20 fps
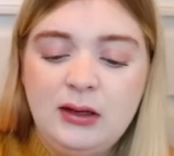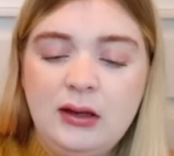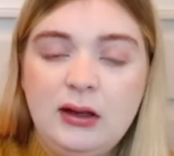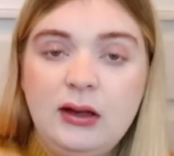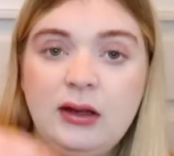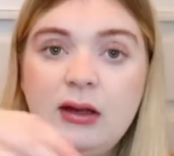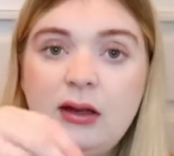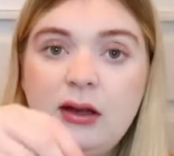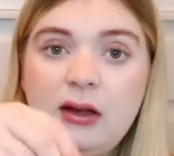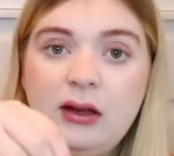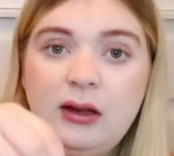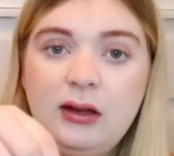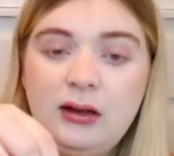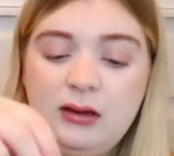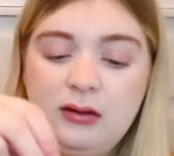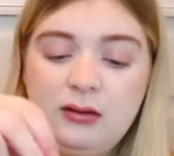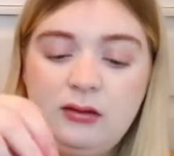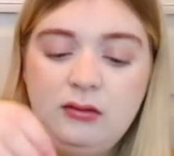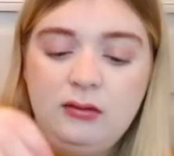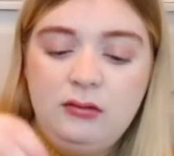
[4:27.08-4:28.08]

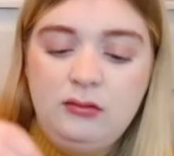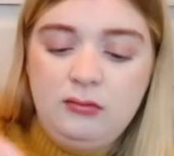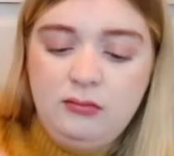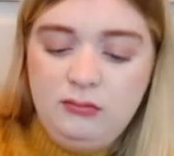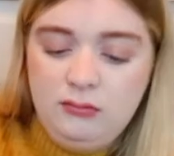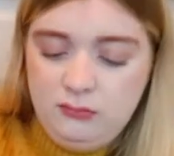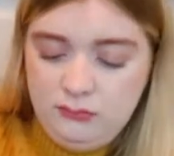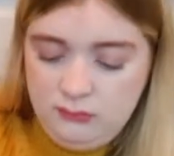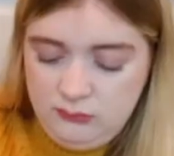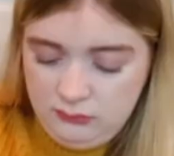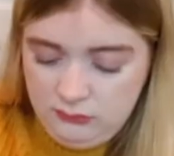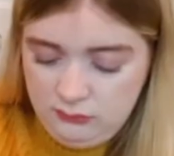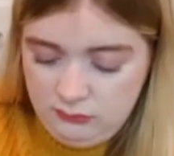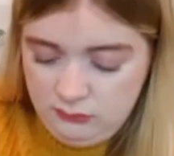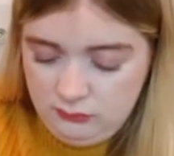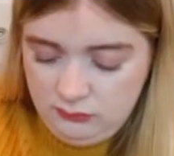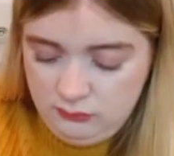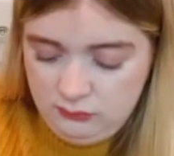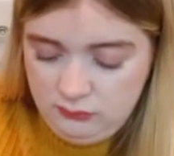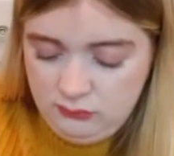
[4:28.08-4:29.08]

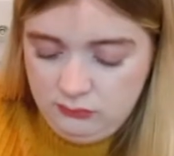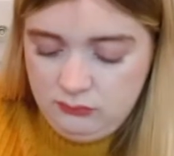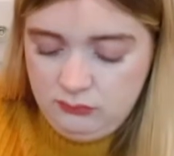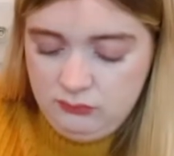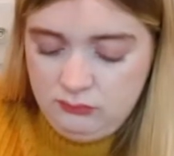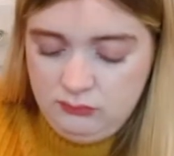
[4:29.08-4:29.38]
(silence)